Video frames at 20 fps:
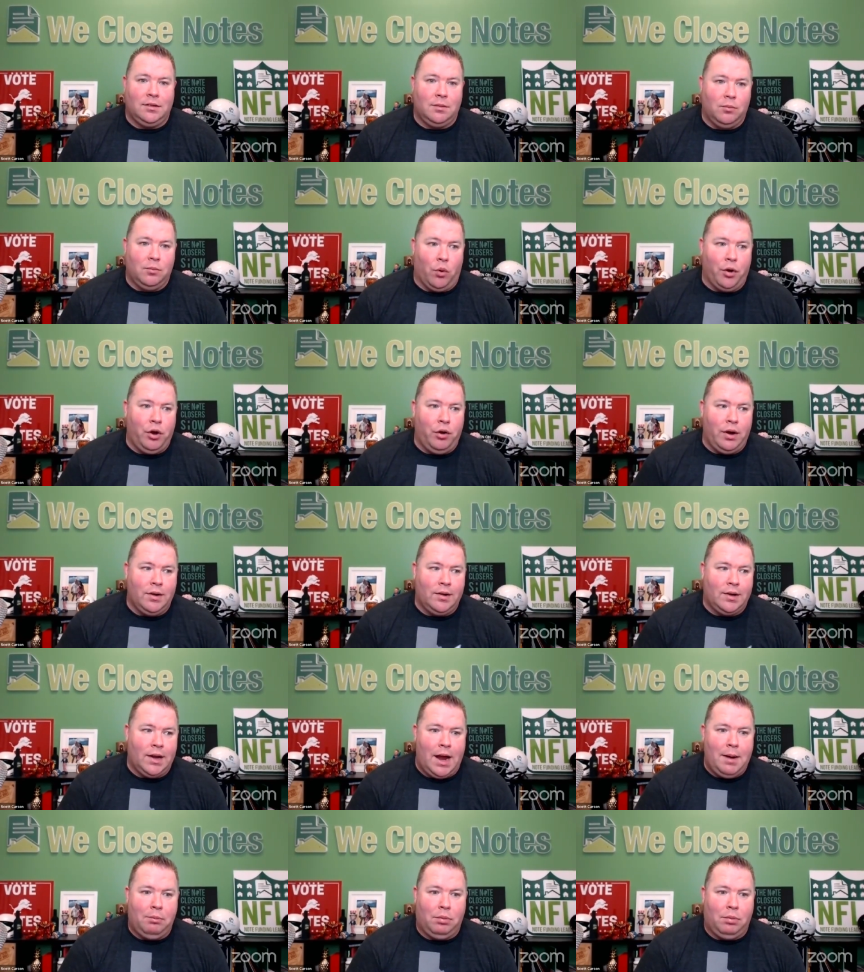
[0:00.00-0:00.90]
the more you can
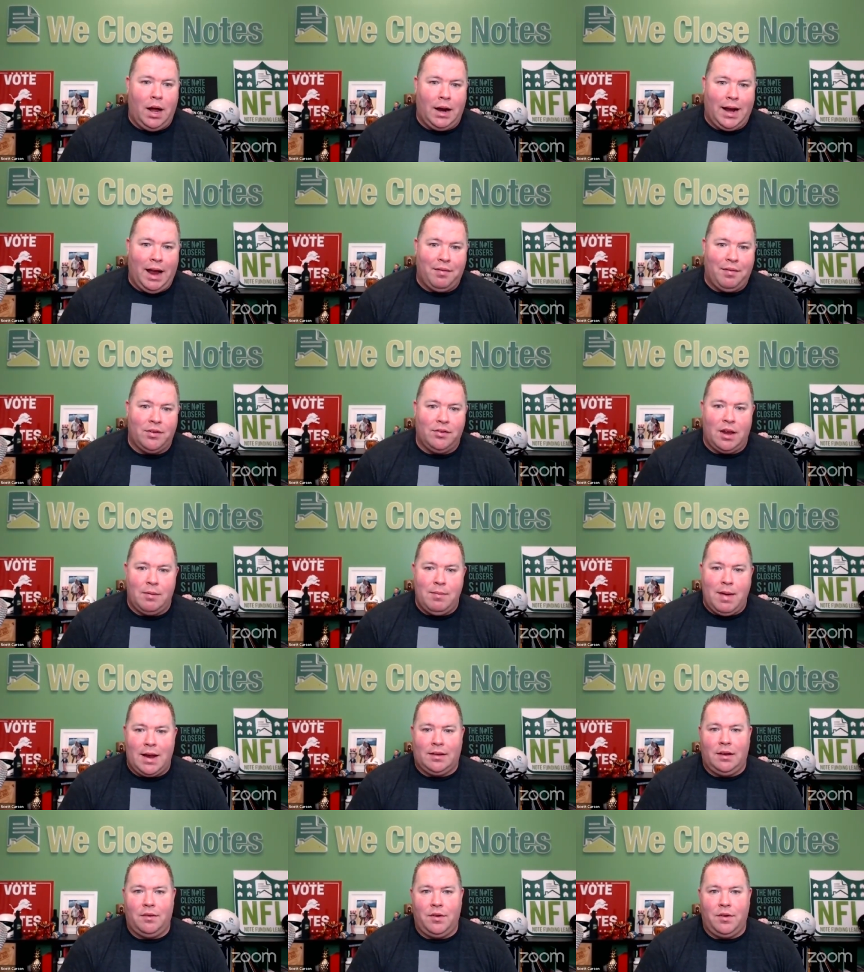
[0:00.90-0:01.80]
time block out the same
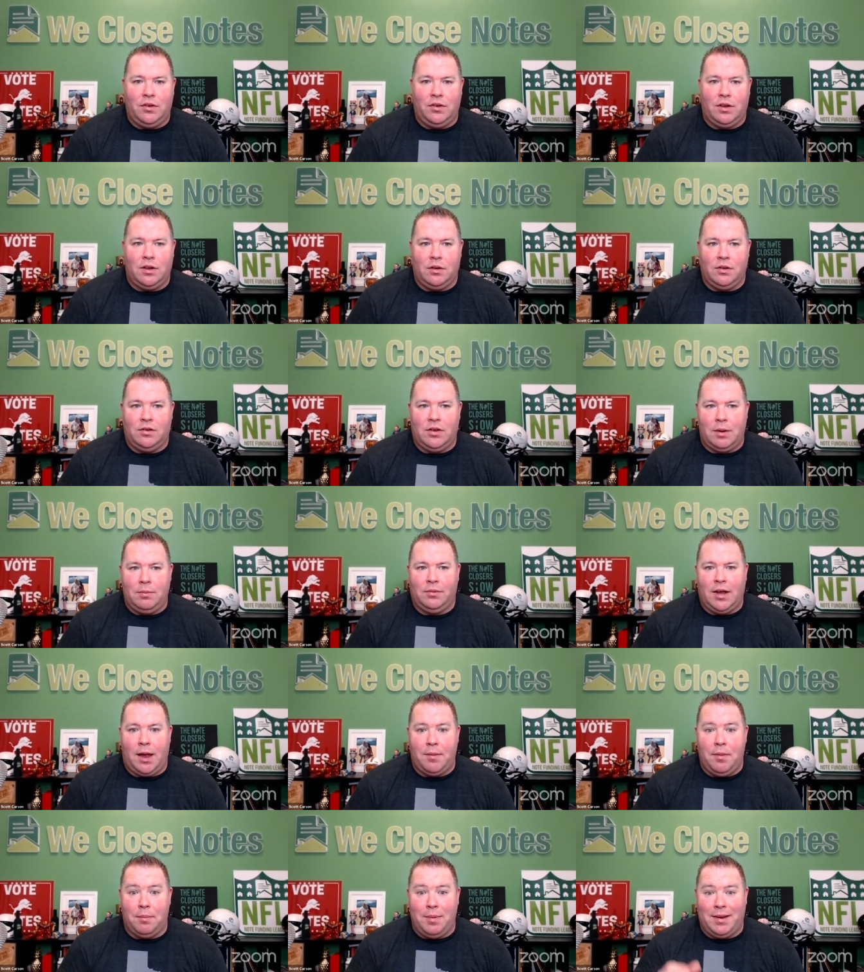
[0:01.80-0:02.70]
activities at the same
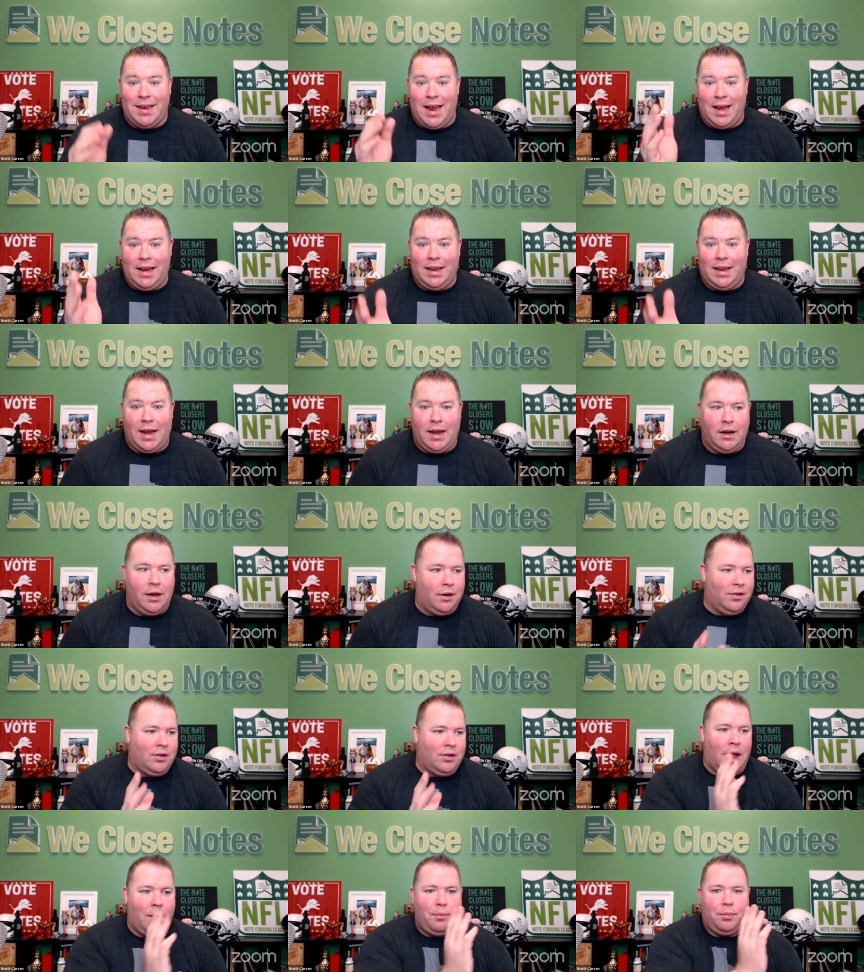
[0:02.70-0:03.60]
time and be dedicated to
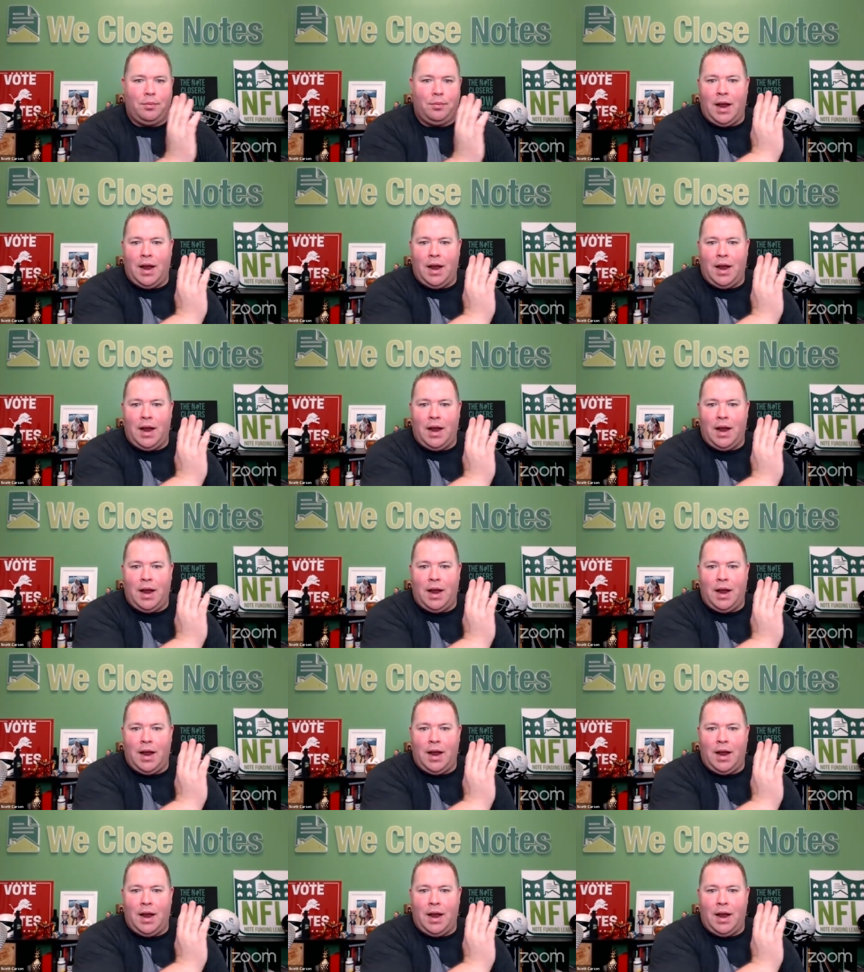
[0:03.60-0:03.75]
stop,